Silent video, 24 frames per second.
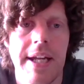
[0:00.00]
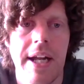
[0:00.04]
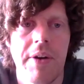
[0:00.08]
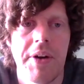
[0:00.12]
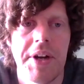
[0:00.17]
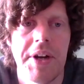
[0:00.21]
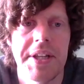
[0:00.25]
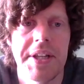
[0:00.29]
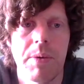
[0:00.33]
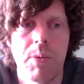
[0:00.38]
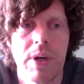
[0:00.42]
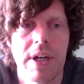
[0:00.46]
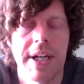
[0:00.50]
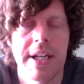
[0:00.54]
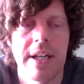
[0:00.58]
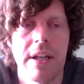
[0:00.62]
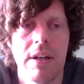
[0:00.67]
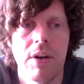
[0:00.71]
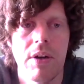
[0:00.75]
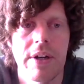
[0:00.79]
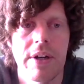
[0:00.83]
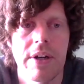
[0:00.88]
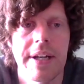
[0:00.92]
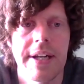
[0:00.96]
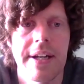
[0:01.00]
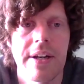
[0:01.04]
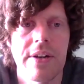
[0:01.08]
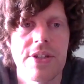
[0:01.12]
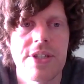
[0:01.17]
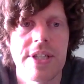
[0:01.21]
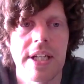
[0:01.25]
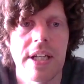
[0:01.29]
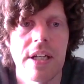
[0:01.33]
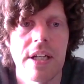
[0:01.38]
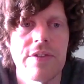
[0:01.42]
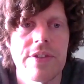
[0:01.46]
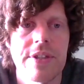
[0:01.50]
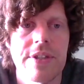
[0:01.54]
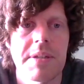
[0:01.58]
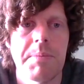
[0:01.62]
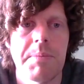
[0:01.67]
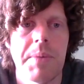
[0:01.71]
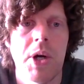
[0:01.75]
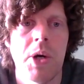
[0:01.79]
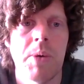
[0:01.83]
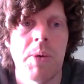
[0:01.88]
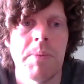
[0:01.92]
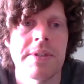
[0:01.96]
area that we're kind of looking at ourselves at the
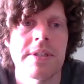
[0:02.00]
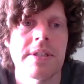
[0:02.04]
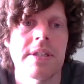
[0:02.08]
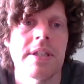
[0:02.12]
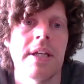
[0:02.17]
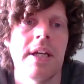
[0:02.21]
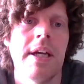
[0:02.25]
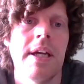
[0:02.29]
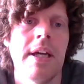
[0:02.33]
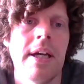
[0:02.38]
moment.